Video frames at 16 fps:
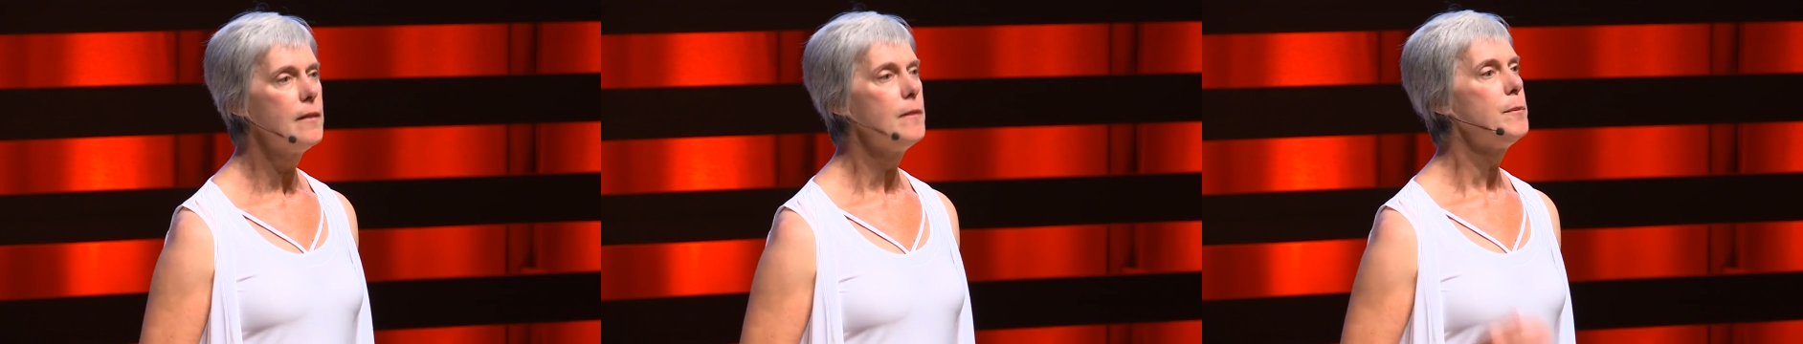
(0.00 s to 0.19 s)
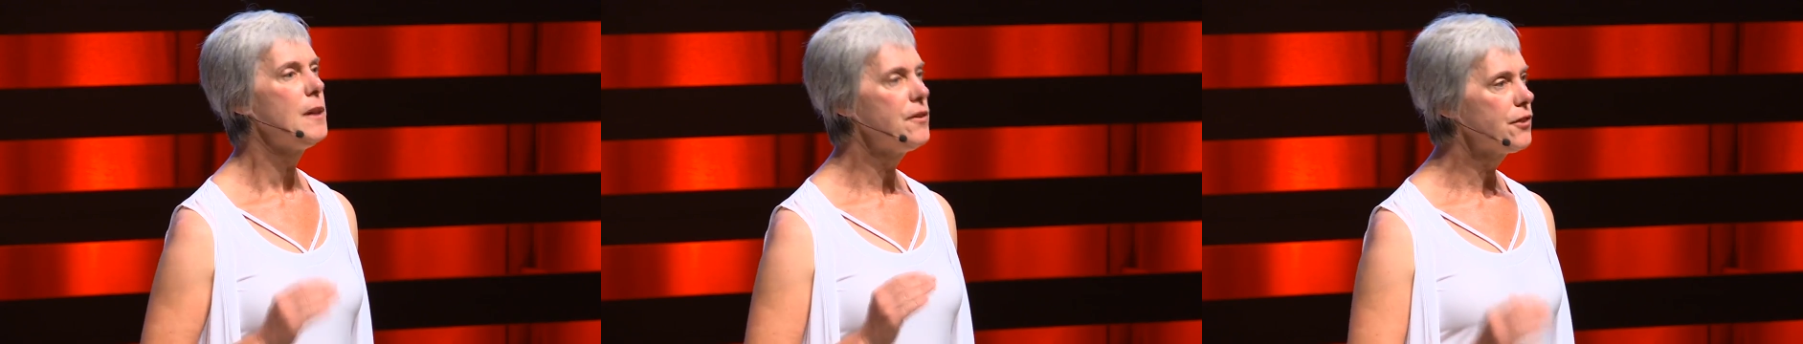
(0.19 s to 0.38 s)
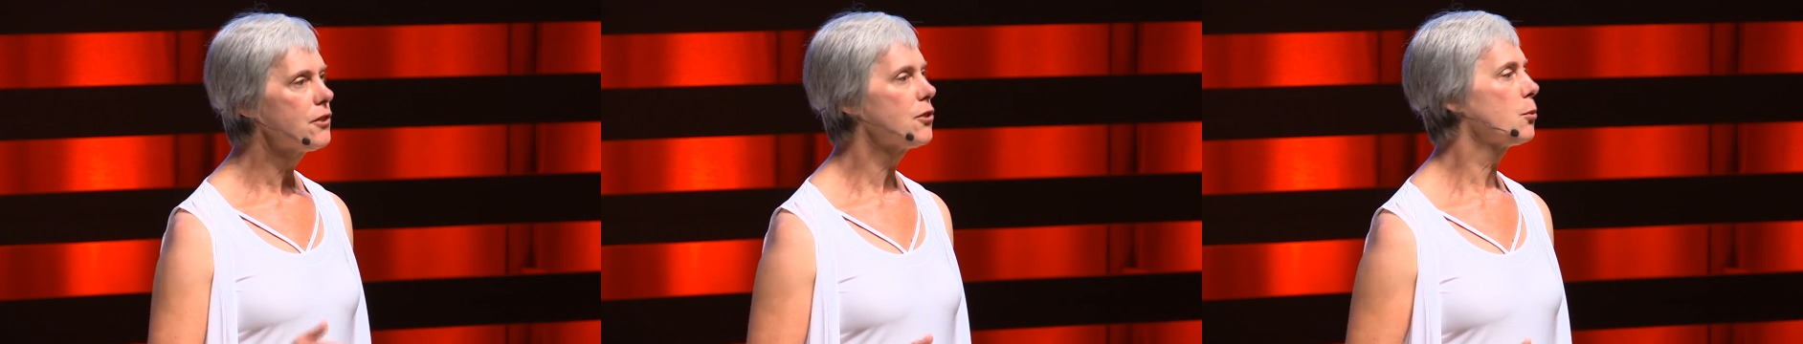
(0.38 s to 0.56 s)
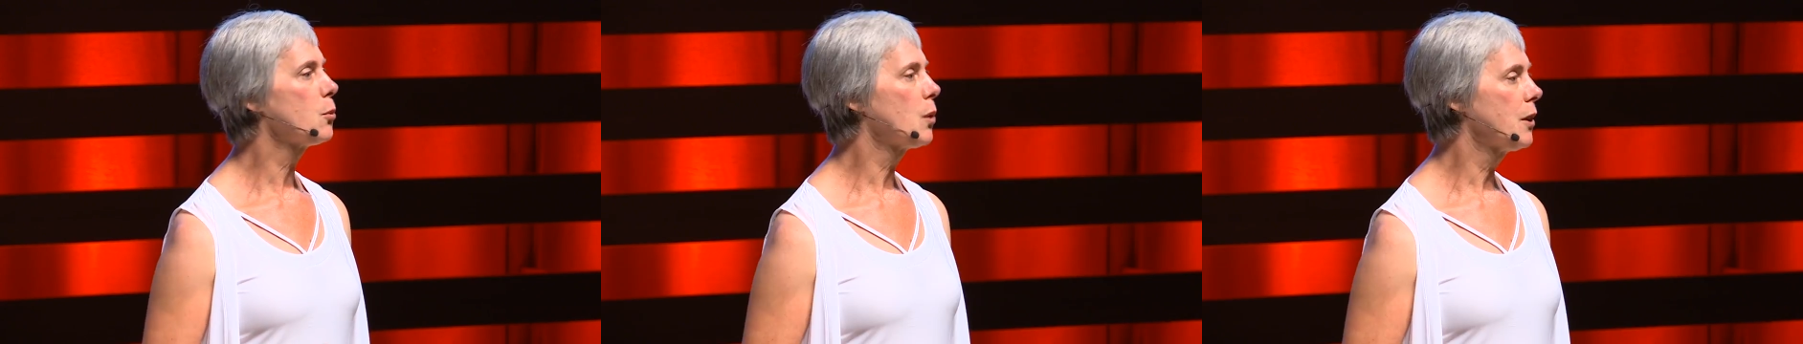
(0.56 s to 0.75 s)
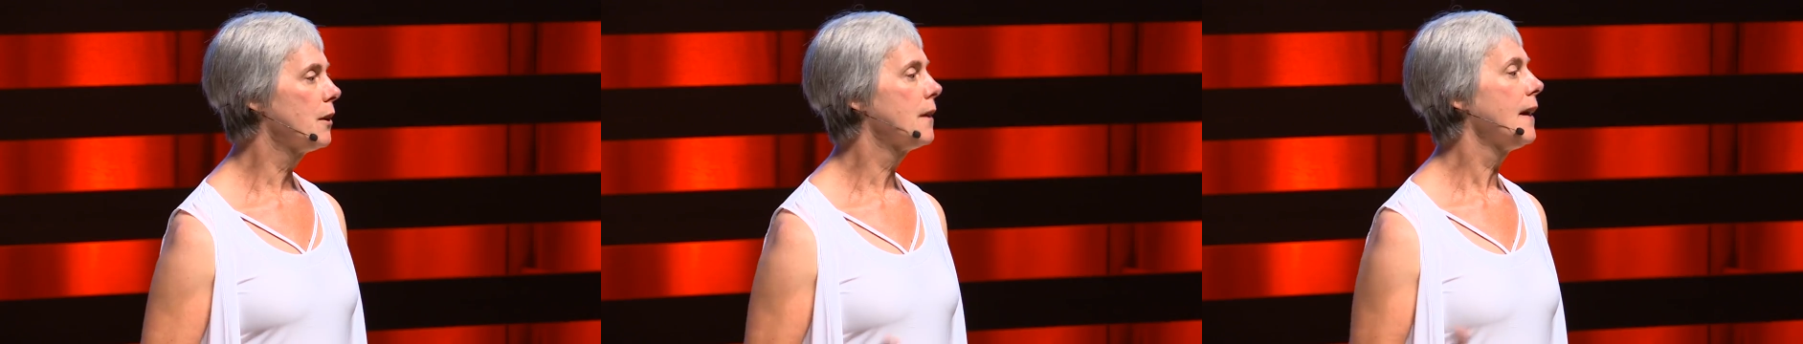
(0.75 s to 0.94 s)
beavers
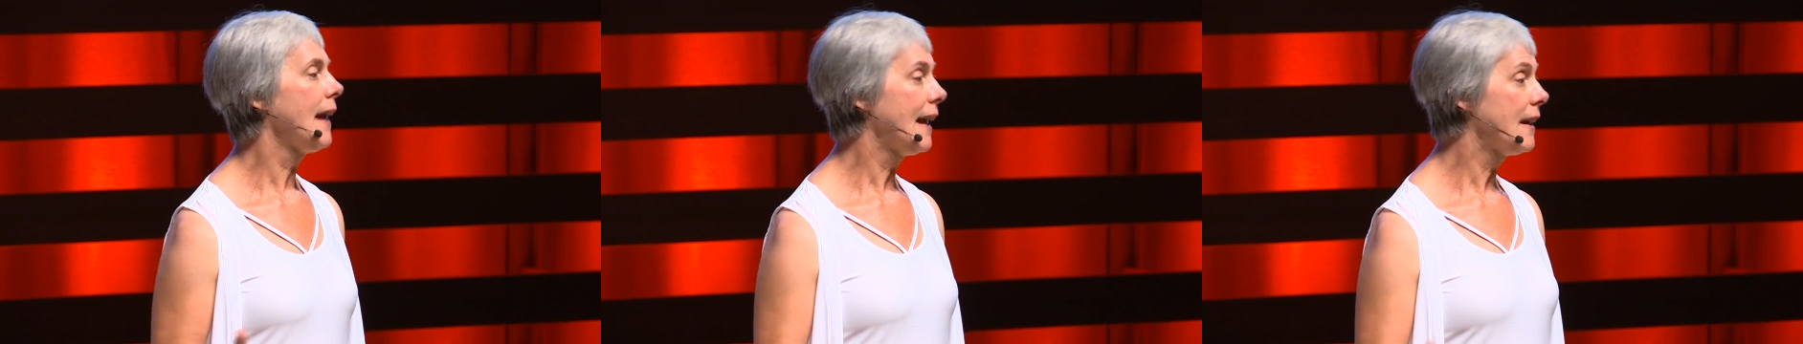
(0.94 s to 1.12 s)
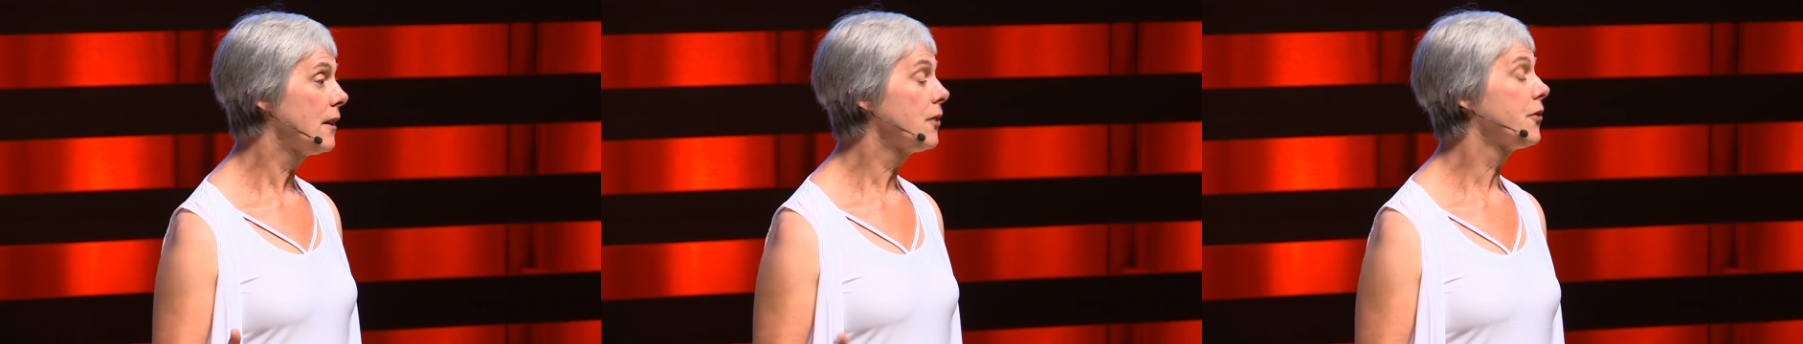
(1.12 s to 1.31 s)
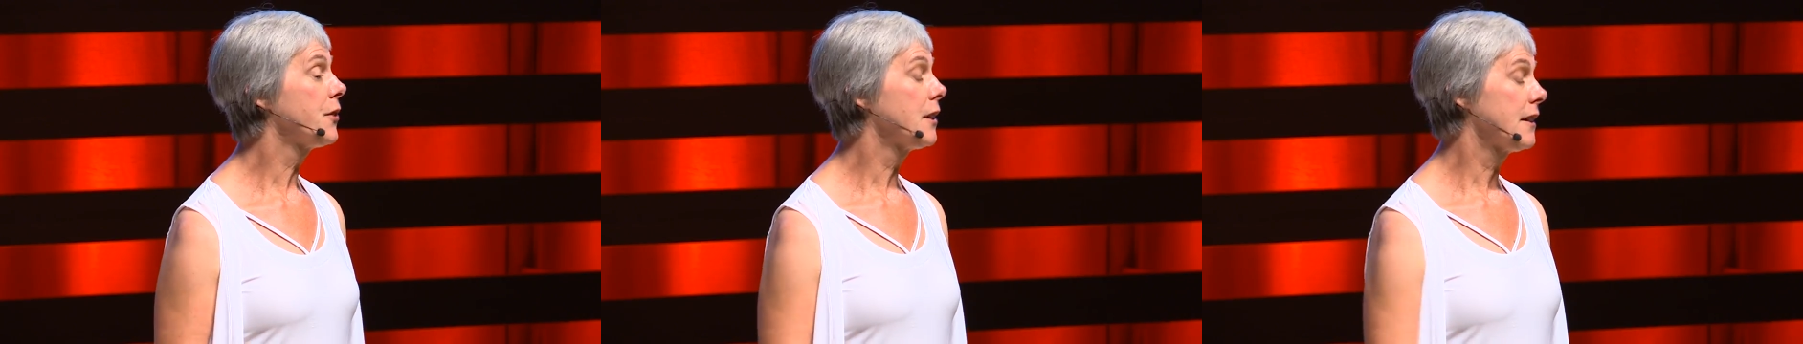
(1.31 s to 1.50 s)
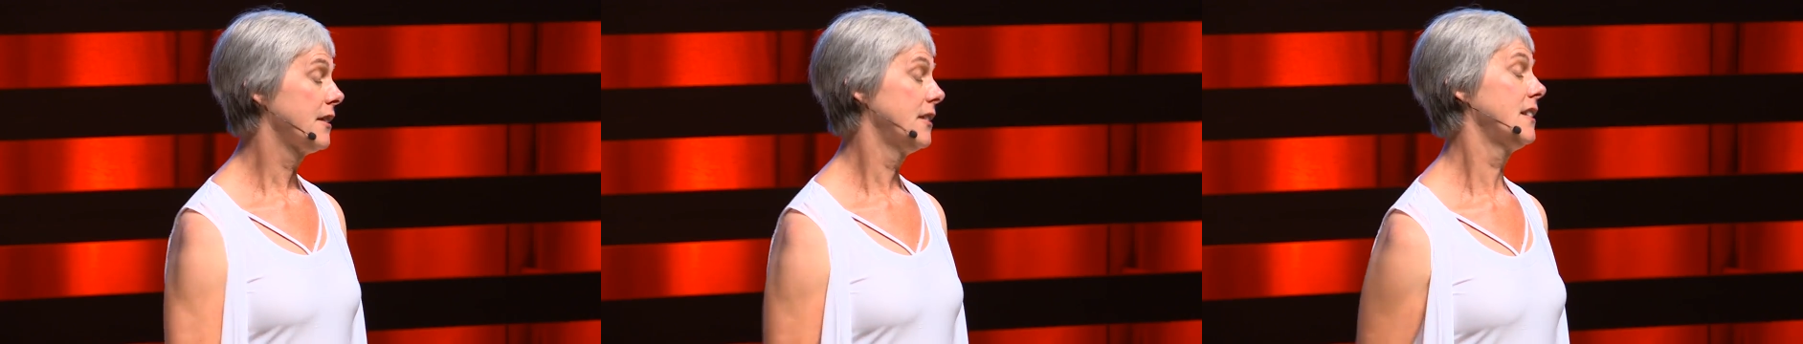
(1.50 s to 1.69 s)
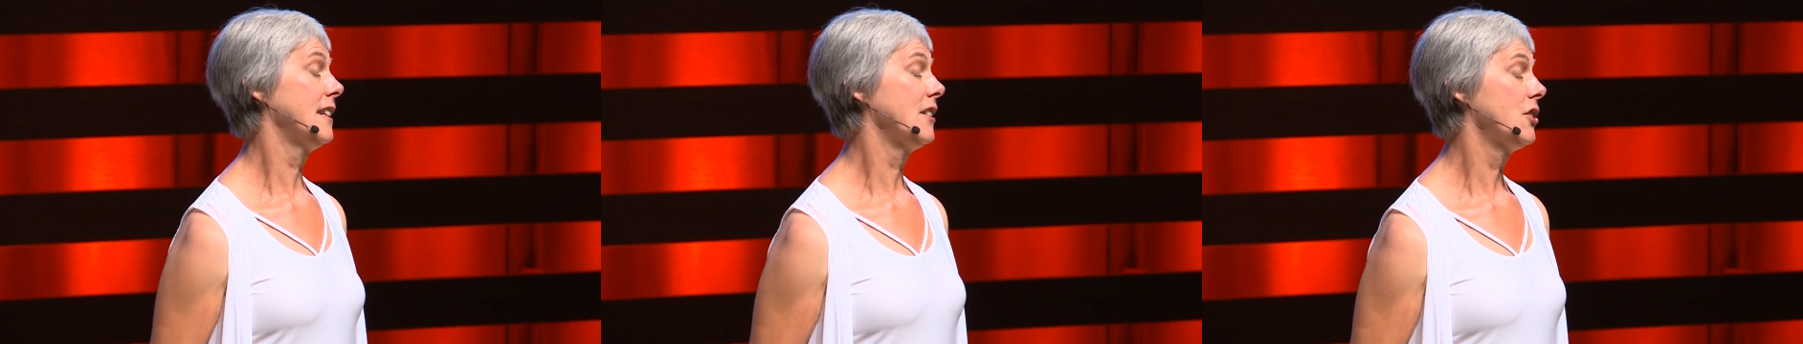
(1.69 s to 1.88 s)
were headed for
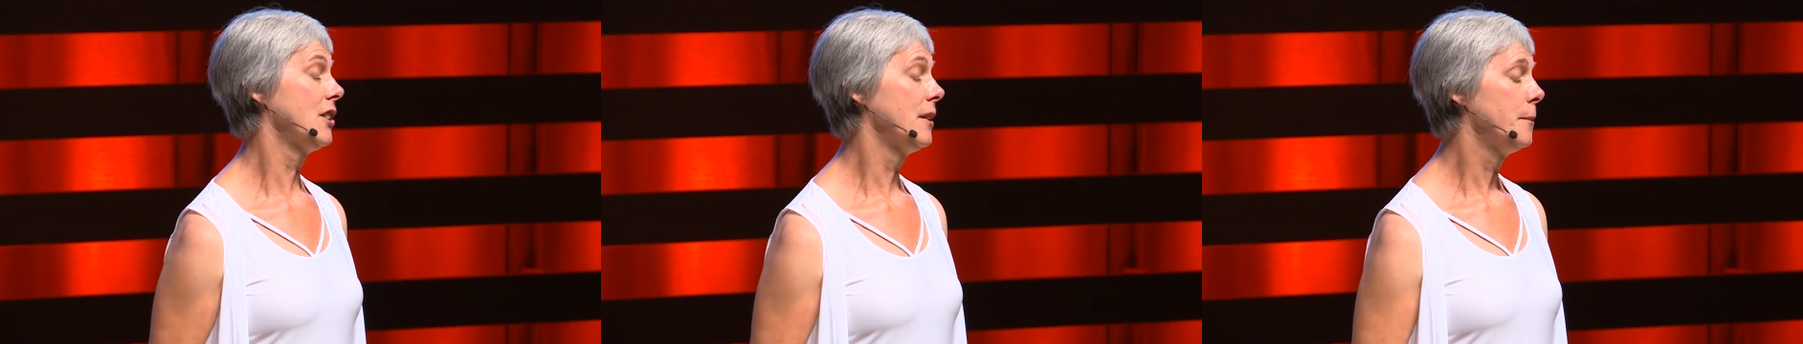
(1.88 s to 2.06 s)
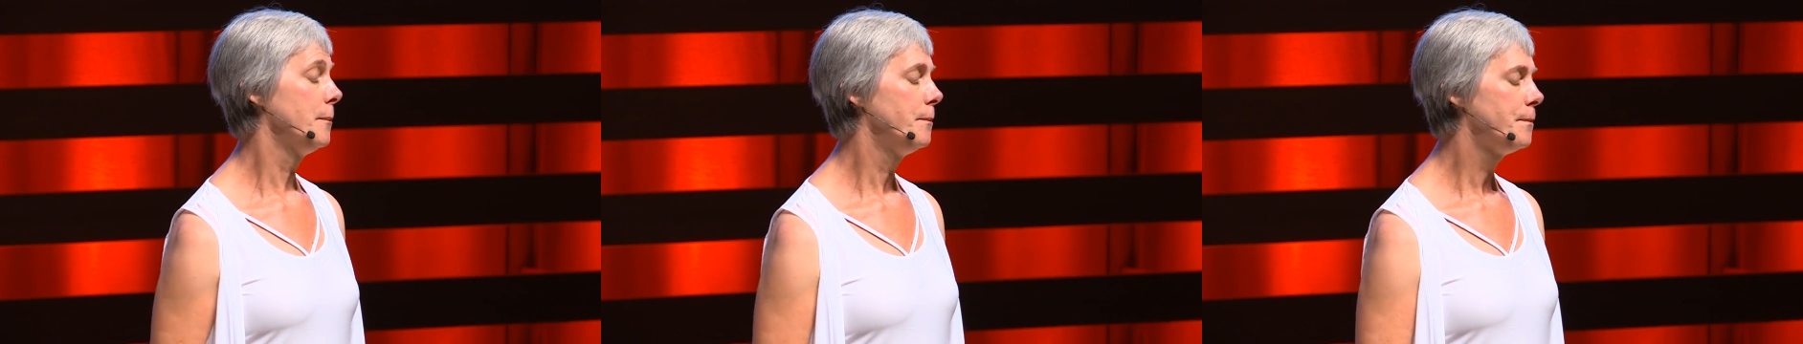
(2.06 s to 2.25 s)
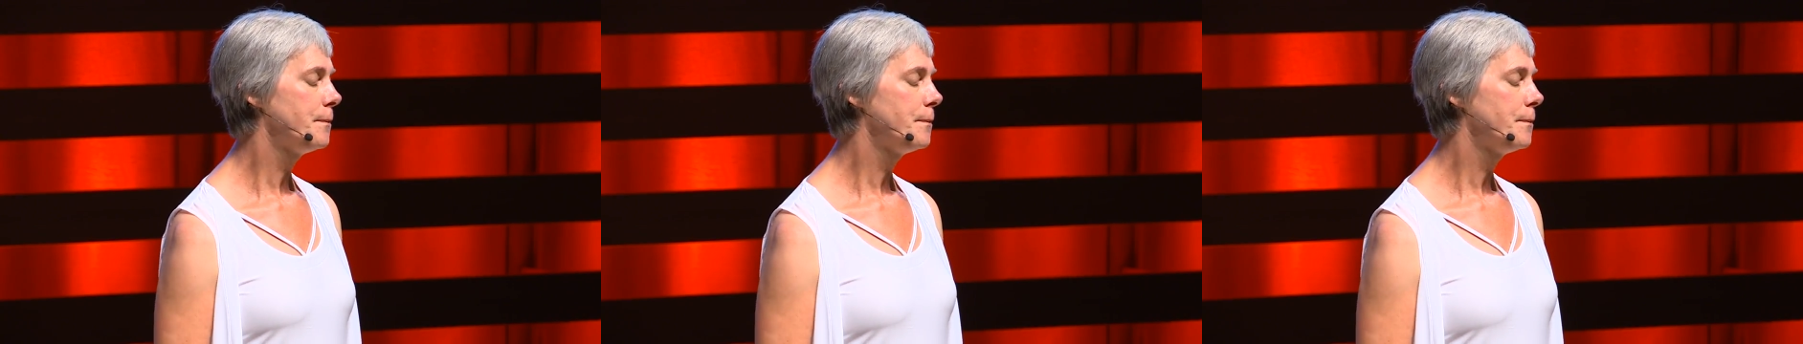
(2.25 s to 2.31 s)
extinction.